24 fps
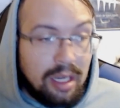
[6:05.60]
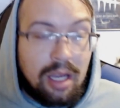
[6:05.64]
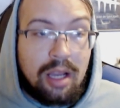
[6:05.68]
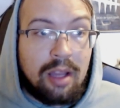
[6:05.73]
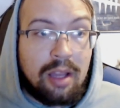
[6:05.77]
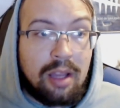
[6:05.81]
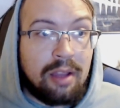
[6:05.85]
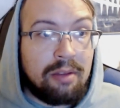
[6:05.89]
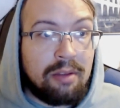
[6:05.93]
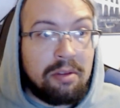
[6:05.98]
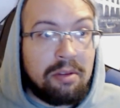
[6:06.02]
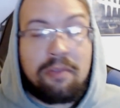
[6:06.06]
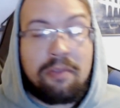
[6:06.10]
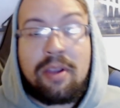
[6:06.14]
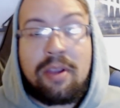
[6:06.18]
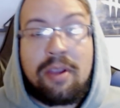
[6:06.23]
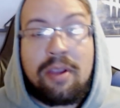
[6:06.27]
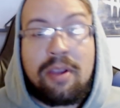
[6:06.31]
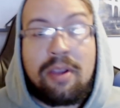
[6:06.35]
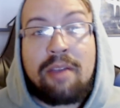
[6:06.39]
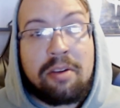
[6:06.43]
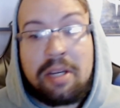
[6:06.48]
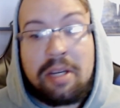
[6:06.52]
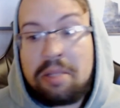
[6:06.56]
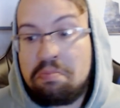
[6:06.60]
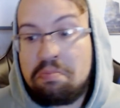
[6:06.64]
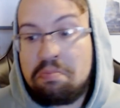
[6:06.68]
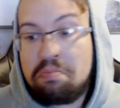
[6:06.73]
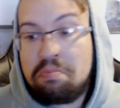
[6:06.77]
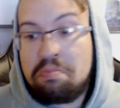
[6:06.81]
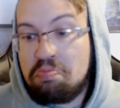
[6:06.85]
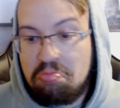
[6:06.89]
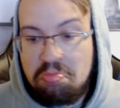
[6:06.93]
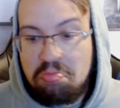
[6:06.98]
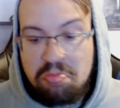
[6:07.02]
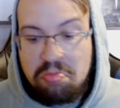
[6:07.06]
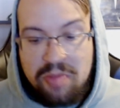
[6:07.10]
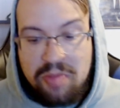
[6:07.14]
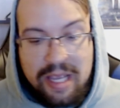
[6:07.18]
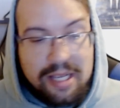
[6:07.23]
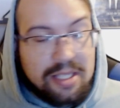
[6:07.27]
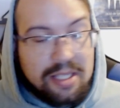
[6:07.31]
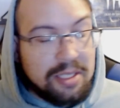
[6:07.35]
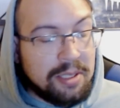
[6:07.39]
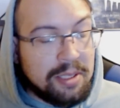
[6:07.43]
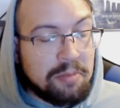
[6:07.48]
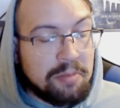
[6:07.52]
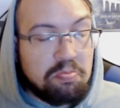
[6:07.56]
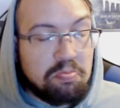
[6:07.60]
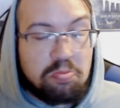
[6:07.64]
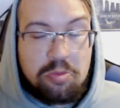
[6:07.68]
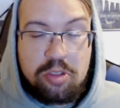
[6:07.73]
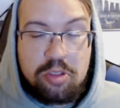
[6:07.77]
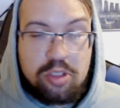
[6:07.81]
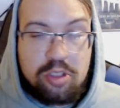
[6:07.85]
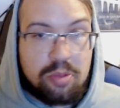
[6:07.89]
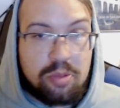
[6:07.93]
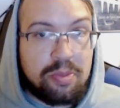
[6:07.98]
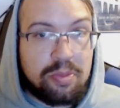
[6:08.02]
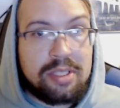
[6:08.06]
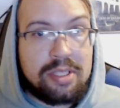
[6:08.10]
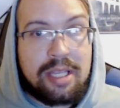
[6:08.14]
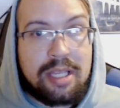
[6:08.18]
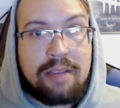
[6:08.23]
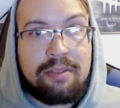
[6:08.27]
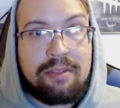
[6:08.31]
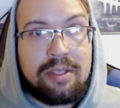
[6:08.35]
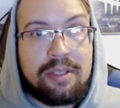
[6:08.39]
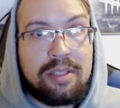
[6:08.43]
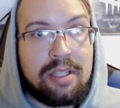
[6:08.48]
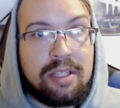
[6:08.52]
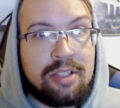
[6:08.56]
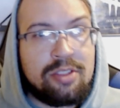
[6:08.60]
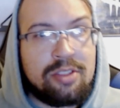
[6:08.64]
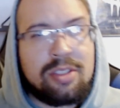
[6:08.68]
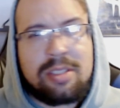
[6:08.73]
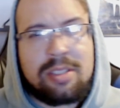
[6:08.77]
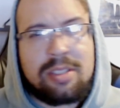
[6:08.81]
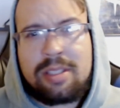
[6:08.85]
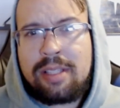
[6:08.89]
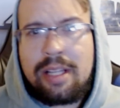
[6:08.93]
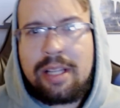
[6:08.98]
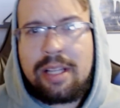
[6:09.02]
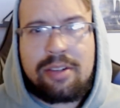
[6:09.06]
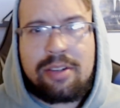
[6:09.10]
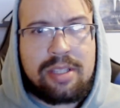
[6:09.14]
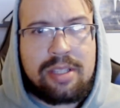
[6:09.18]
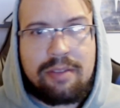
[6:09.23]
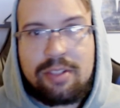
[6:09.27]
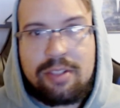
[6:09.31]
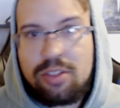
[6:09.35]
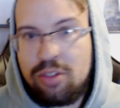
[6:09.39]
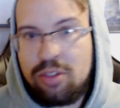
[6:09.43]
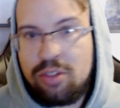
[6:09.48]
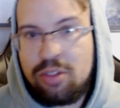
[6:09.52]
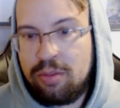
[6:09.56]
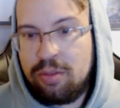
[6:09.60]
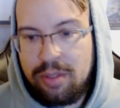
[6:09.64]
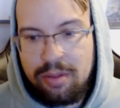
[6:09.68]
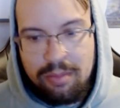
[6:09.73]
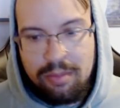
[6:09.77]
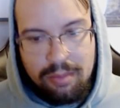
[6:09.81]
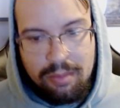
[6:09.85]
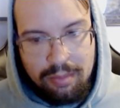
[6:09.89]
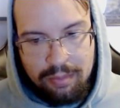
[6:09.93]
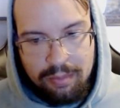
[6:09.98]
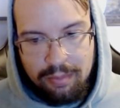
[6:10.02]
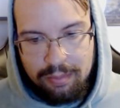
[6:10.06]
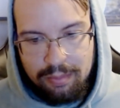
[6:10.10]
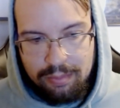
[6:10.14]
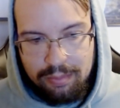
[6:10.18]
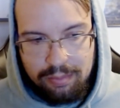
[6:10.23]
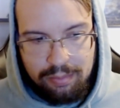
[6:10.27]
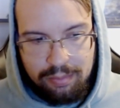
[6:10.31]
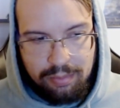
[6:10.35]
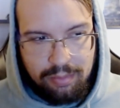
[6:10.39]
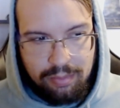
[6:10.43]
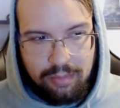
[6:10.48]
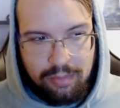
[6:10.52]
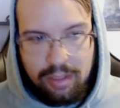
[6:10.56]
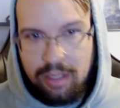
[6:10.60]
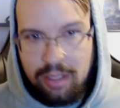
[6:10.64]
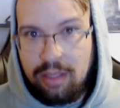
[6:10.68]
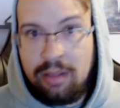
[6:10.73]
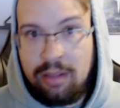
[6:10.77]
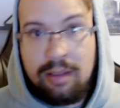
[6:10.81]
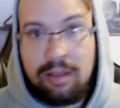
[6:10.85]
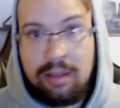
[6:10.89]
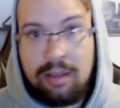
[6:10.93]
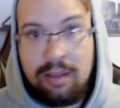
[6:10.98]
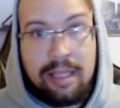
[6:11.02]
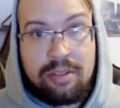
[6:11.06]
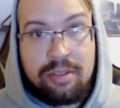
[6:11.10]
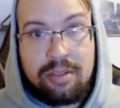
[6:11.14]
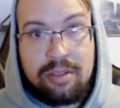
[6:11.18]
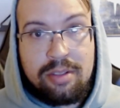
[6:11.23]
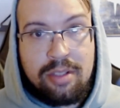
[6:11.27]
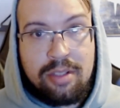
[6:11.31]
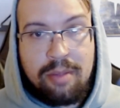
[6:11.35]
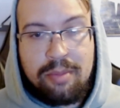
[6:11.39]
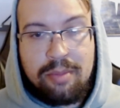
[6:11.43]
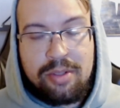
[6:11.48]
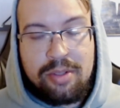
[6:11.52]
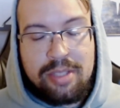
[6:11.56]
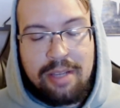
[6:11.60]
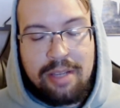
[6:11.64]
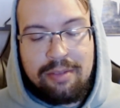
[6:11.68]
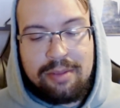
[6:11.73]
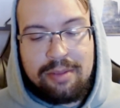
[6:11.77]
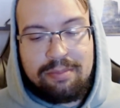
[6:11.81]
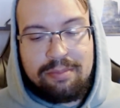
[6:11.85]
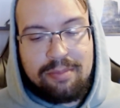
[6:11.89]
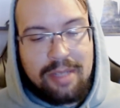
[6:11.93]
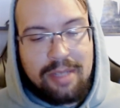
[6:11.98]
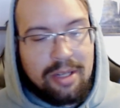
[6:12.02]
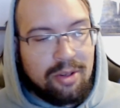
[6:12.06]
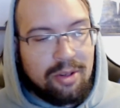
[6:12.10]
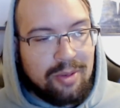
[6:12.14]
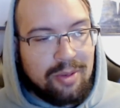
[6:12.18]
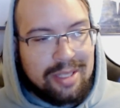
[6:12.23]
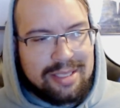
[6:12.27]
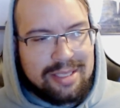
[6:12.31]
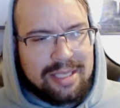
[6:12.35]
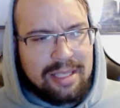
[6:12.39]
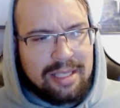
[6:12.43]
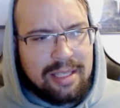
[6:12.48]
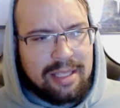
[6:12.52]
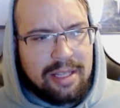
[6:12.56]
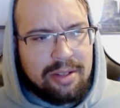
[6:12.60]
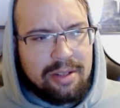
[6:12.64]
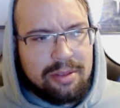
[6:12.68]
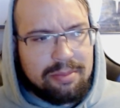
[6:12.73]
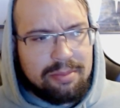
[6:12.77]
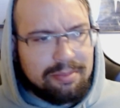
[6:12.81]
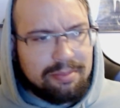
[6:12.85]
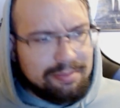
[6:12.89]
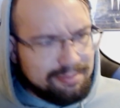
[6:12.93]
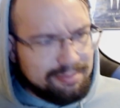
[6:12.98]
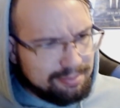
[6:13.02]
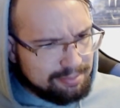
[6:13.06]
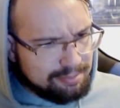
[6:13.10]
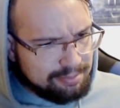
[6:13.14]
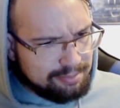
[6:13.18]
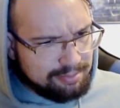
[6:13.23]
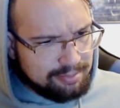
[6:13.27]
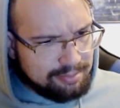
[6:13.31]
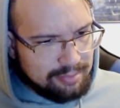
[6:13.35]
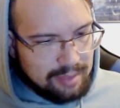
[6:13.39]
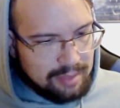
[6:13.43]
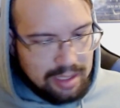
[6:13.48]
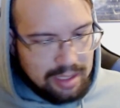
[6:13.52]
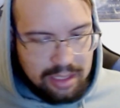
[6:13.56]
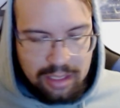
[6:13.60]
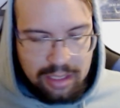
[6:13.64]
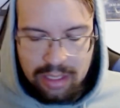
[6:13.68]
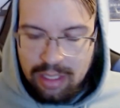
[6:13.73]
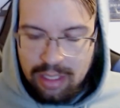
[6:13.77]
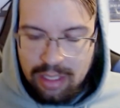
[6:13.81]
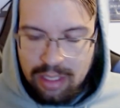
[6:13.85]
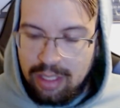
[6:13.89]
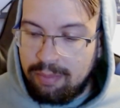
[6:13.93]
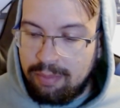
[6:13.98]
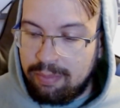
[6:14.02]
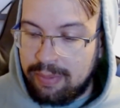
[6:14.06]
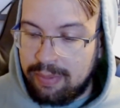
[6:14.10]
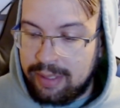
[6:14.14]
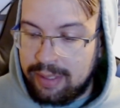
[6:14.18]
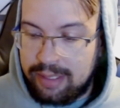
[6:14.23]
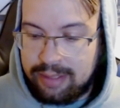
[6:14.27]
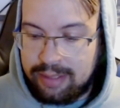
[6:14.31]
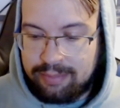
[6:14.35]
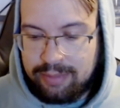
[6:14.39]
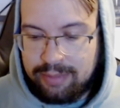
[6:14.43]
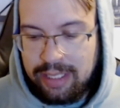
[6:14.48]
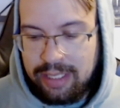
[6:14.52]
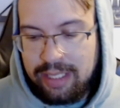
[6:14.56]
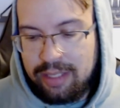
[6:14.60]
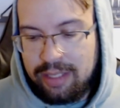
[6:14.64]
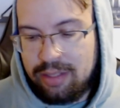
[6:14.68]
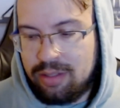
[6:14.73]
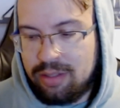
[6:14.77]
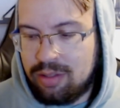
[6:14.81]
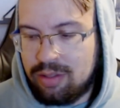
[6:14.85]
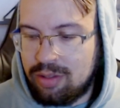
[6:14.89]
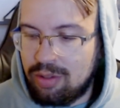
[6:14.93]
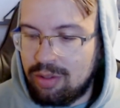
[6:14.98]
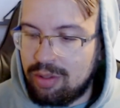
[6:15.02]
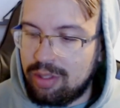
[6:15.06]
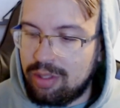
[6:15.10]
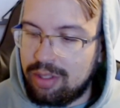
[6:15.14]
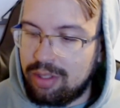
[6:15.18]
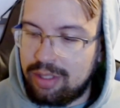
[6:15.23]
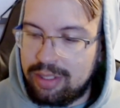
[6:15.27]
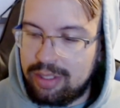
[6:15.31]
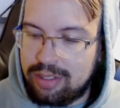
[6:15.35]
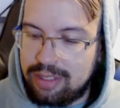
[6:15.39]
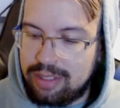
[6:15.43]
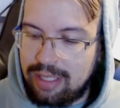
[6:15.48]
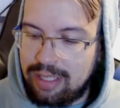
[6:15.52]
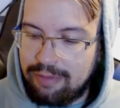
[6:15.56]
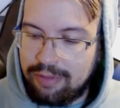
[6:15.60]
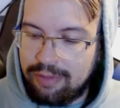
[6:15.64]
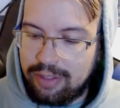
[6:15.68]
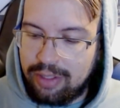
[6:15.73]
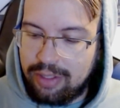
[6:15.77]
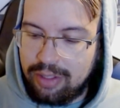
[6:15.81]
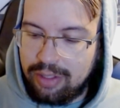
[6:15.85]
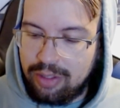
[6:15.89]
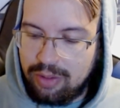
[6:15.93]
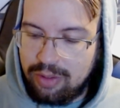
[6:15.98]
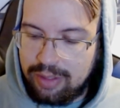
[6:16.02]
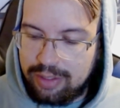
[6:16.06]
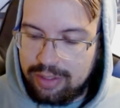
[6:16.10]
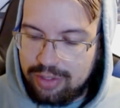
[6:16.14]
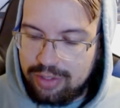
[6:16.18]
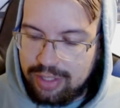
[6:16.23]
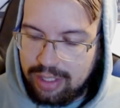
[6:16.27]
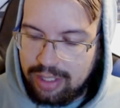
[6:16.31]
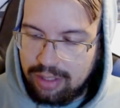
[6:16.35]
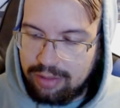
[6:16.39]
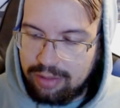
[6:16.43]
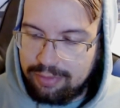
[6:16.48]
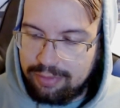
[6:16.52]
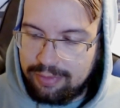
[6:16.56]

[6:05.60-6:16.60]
If you haven't already, NECA Super Seven, and it's just a letter seven. Super letter number seven. I don't know why I said letter, but yeah, this is so good. This is definitely gonna go on the shelf.